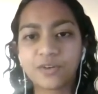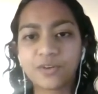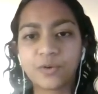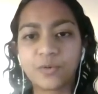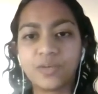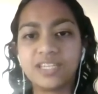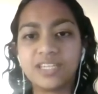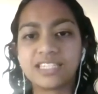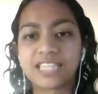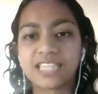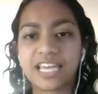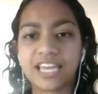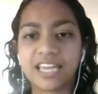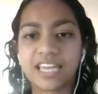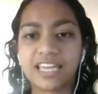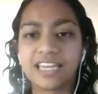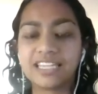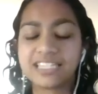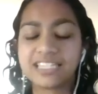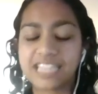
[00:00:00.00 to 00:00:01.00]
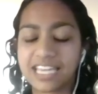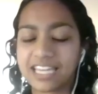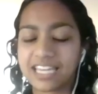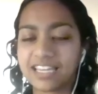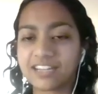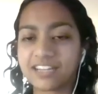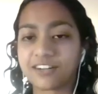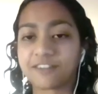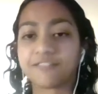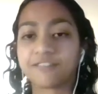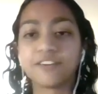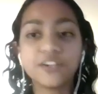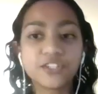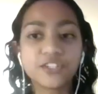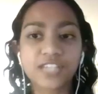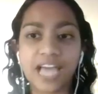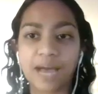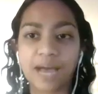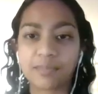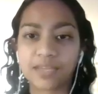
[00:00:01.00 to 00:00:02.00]
who is taking her
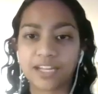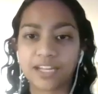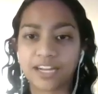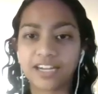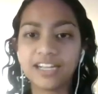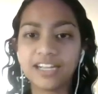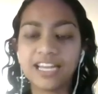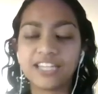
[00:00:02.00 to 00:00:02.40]
first gap year,